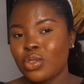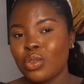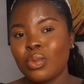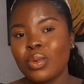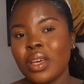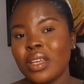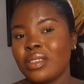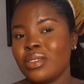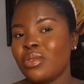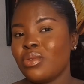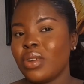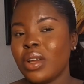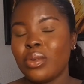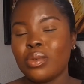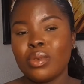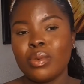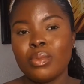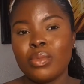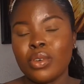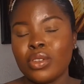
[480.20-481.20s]
soap, getting it right
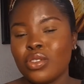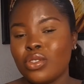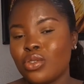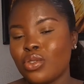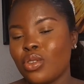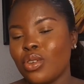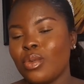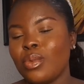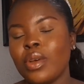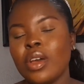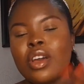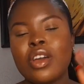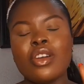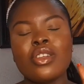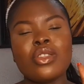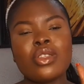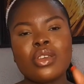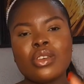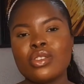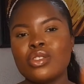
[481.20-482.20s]
with your body scrub.
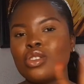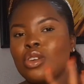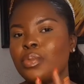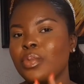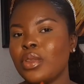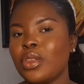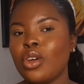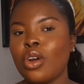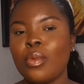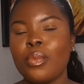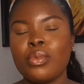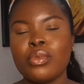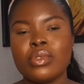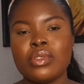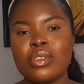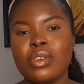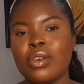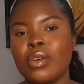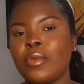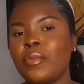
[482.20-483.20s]
Just top it up with
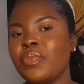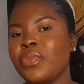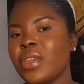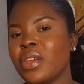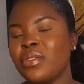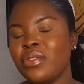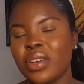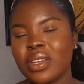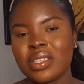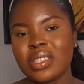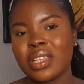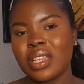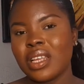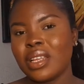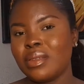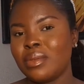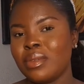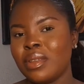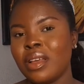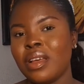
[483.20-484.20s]
your
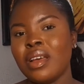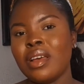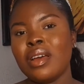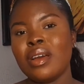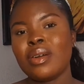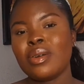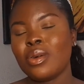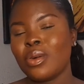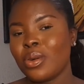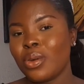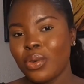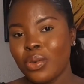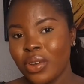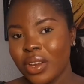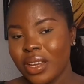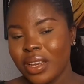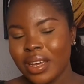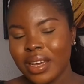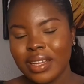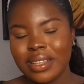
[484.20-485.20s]
Vaseline Cocoa
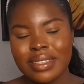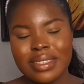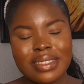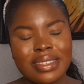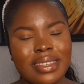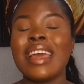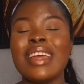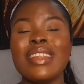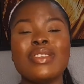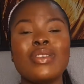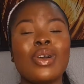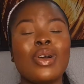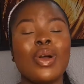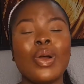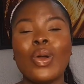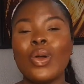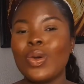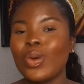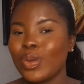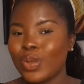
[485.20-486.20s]
Radiant, then
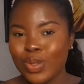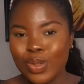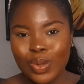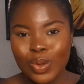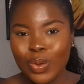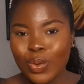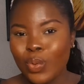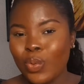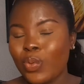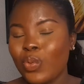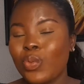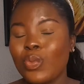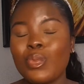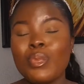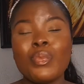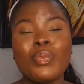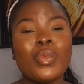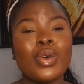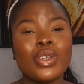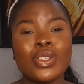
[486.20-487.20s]
you're good to go.
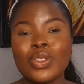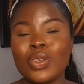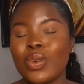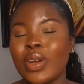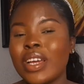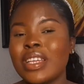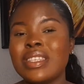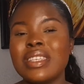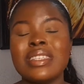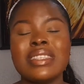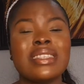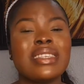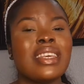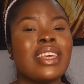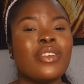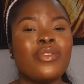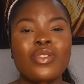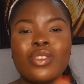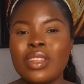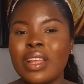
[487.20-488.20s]
Moisturizers
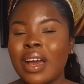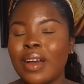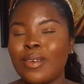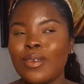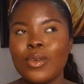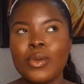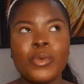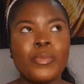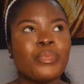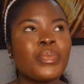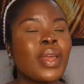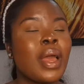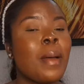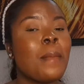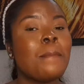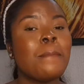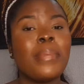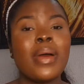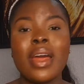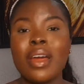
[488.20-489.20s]
give you that glow,
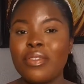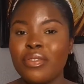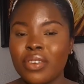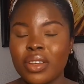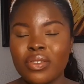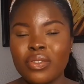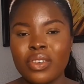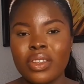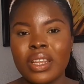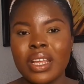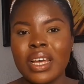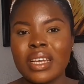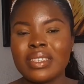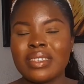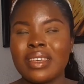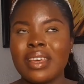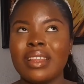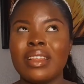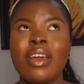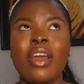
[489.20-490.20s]
perfect for dark
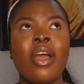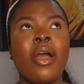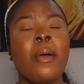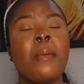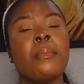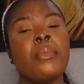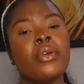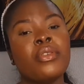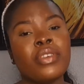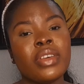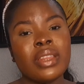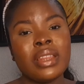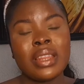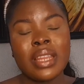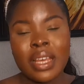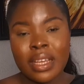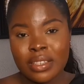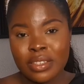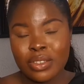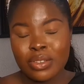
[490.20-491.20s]
skin. Moving
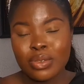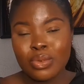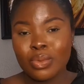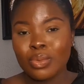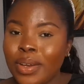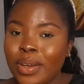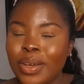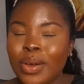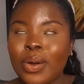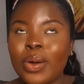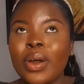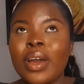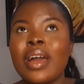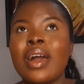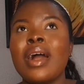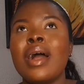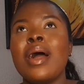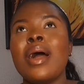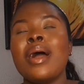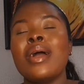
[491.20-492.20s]
next to body oil.
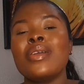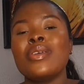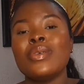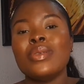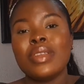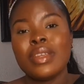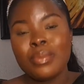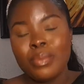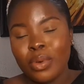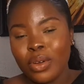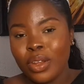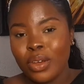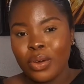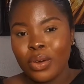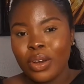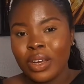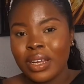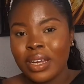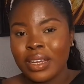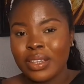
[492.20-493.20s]
You need body
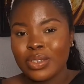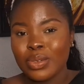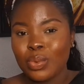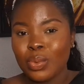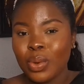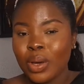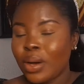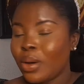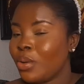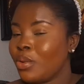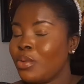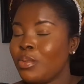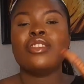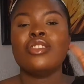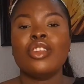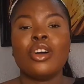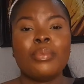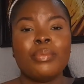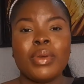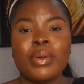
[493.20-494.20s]
oil as well.
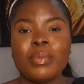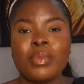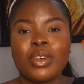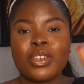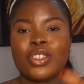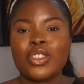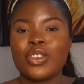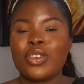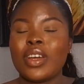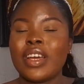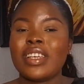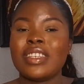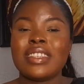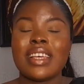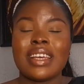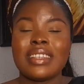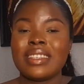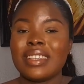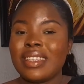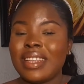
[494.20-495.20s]
Not being moisturized
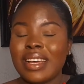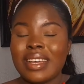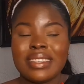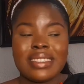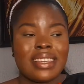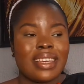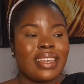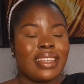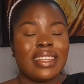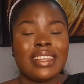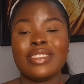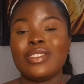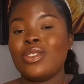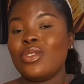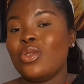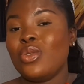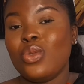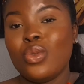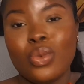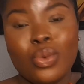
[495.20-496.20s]
as a dark skin is a
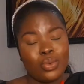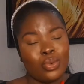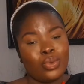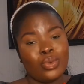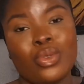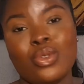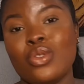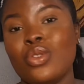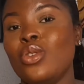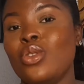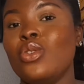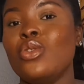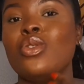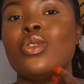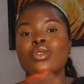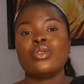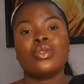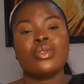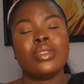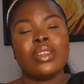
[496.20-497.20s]
no-no, so you
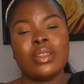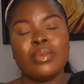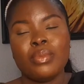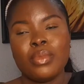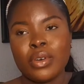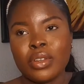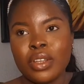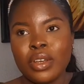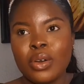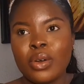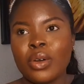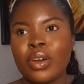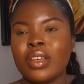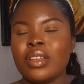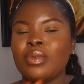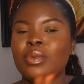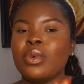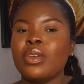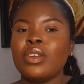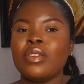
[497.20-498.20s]
also need body
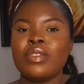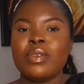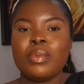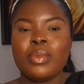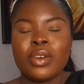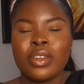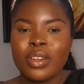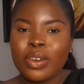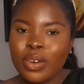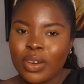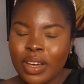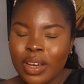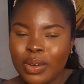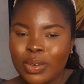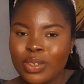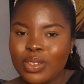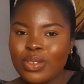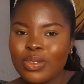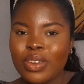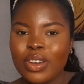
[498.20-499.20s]
oil. One of the body oil I
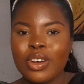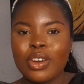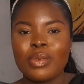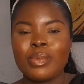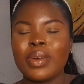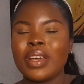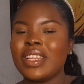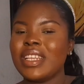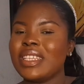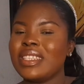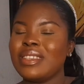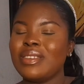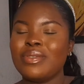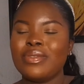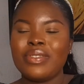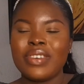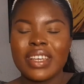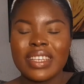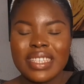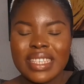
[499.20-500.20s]
also recommend is the
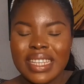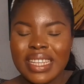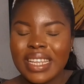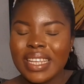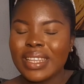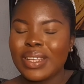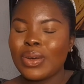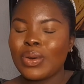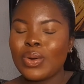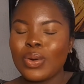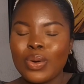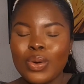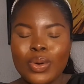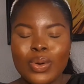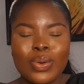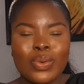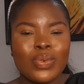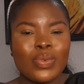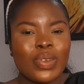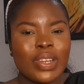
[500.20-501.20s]
Vaseline
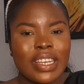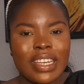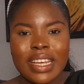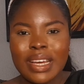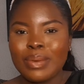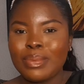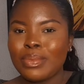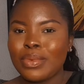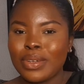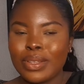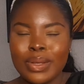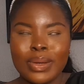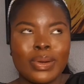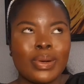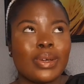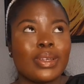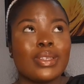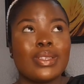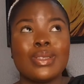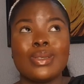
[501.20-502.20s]
Cocoa Radiant body
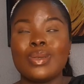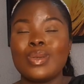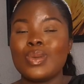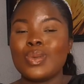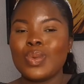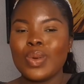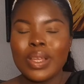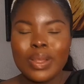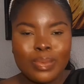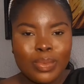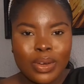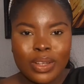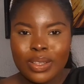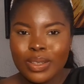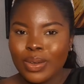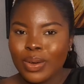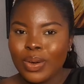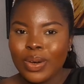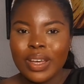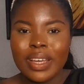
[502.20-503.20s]
oil. Sweet
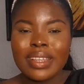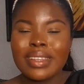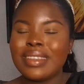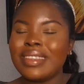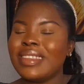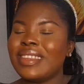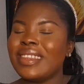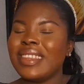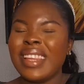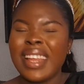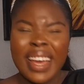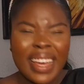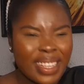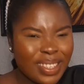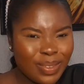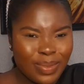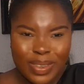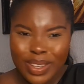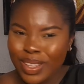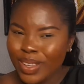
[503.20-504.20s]
body oil,
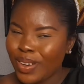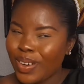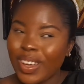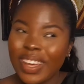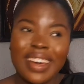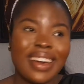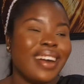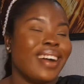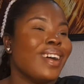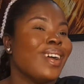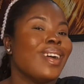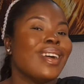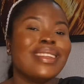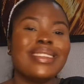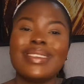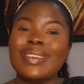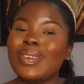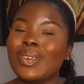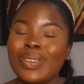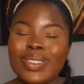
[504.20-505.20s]
nice body oil, all
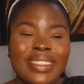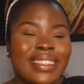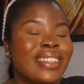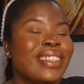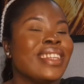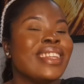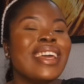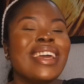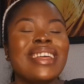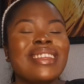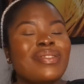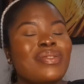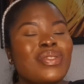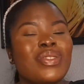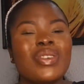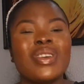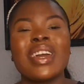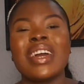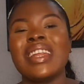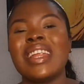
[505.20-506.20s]
the good names
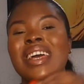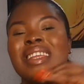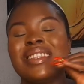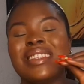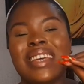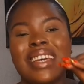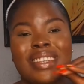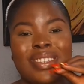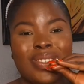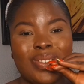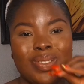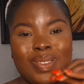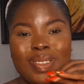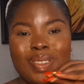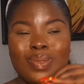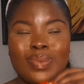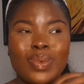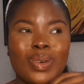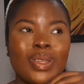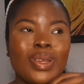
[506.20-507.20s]
you can attach to
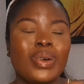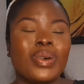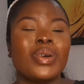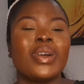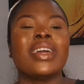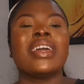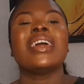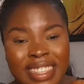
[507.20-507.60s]
this body oil. It